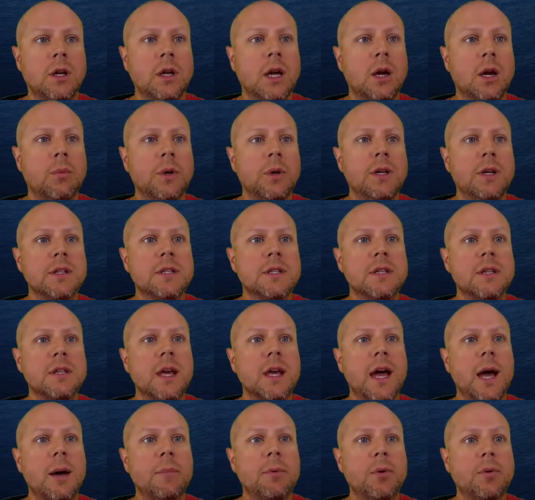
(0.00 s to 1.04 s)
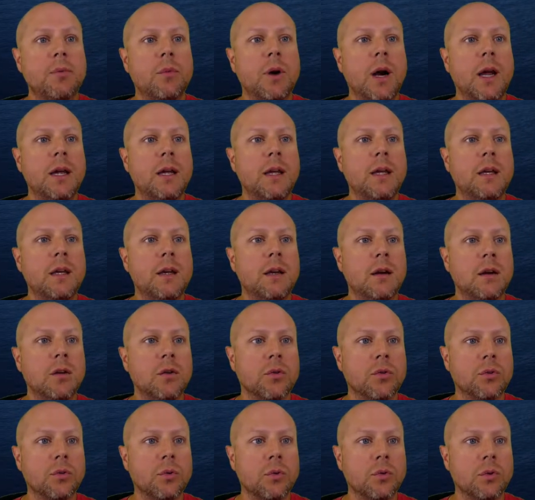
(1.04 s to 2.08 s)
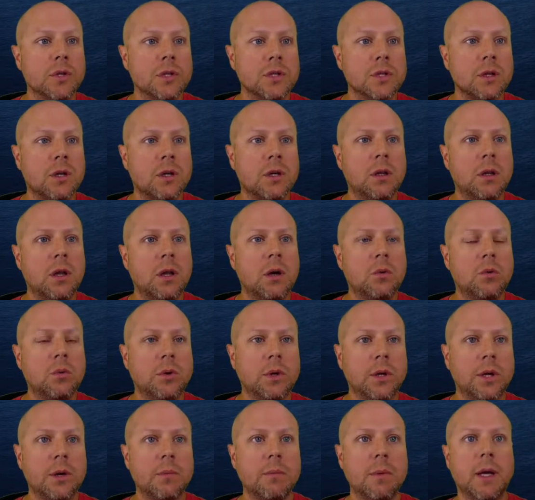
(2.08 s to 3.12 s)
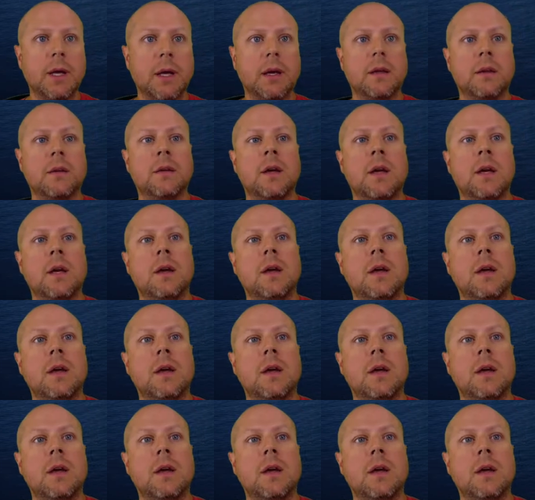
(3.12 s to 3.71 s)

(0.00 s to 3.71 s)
And we can see that happen right here through this clone command.